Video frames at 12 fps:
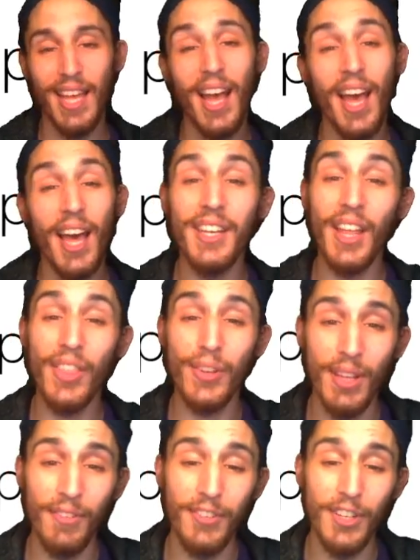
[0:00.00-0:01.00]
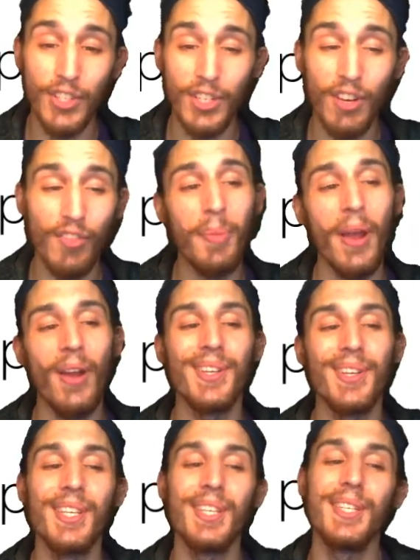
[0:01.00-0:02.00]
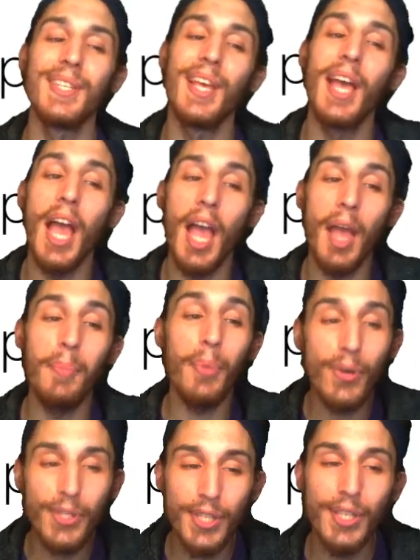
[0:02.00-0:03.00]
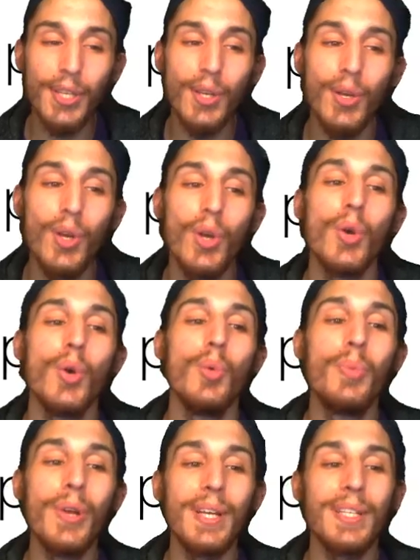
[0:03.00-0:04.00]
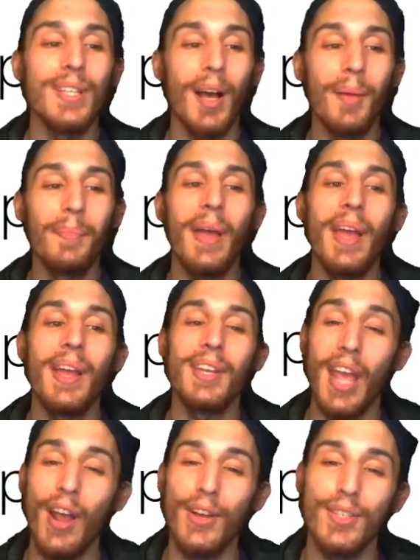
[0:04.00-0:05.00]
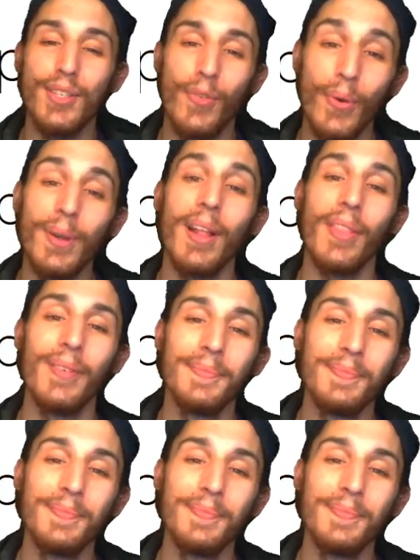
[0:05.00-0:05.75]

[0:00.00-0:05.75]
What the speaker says: Another definition of a parent is a person who brings up and cares for another.